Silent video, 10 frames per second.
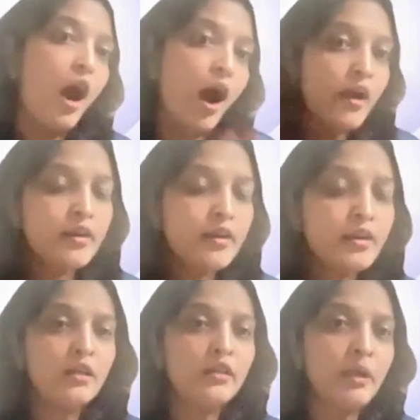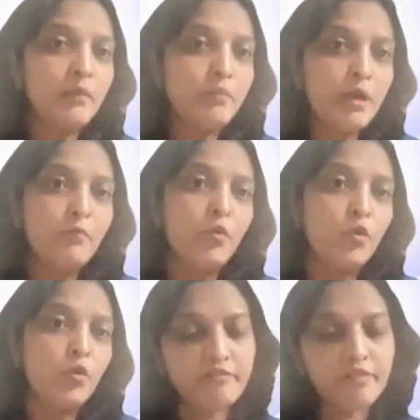and they may be
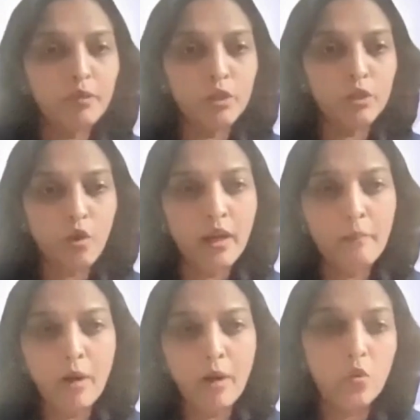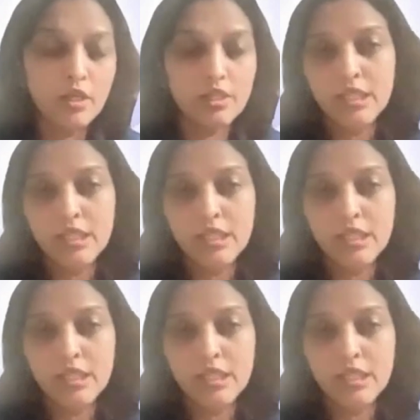more comfortable talking about